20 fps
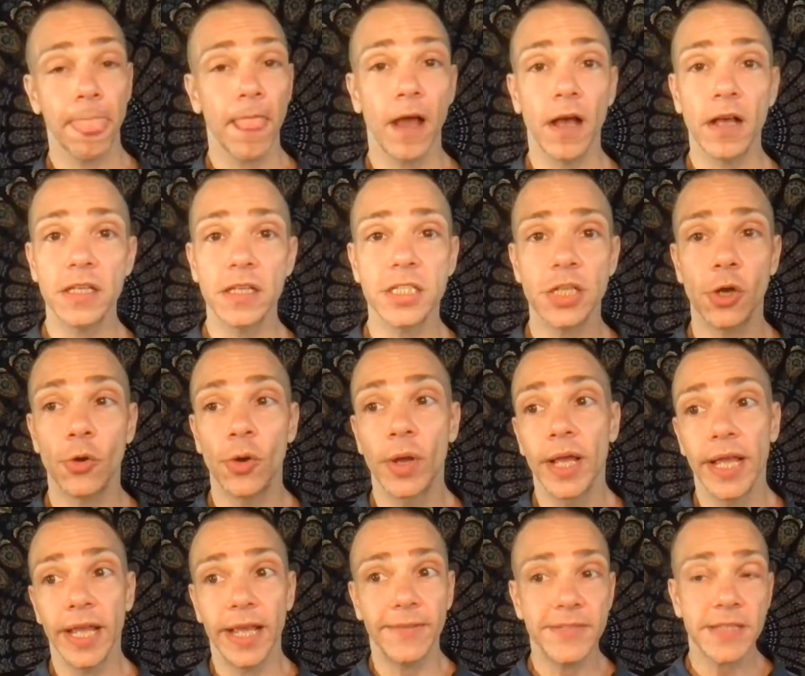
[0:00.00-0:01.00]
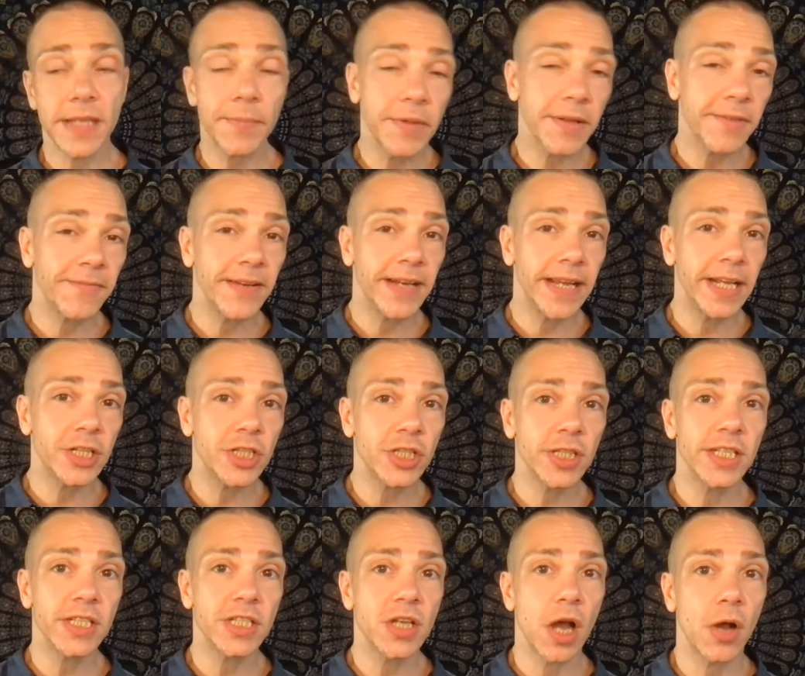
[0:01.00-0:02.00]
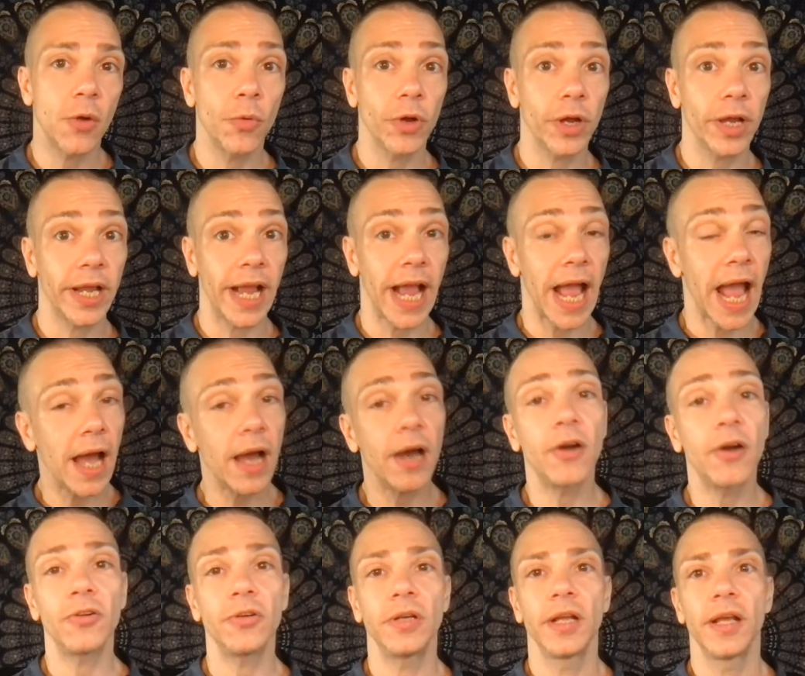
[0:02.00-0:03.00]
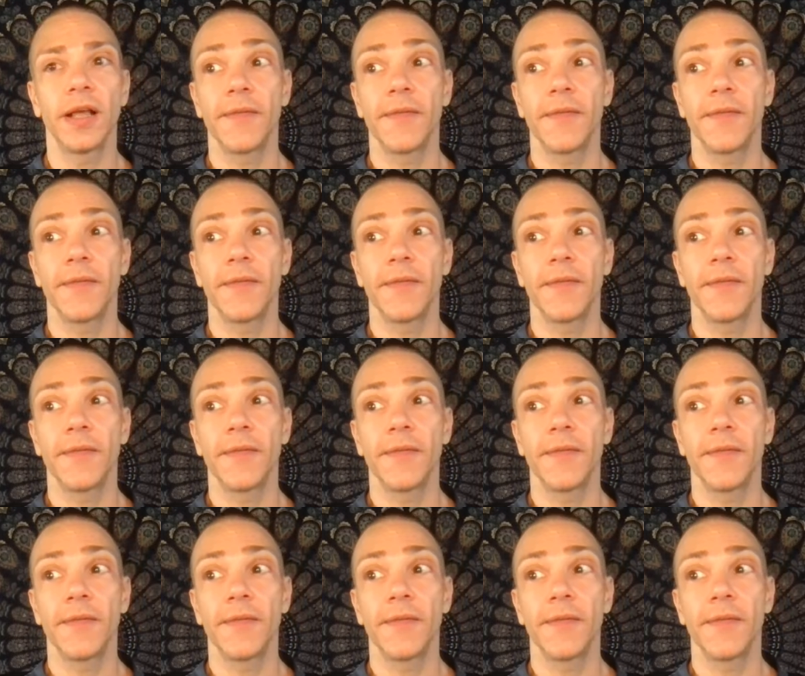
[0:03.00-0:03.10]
Also, if something financially is not working out,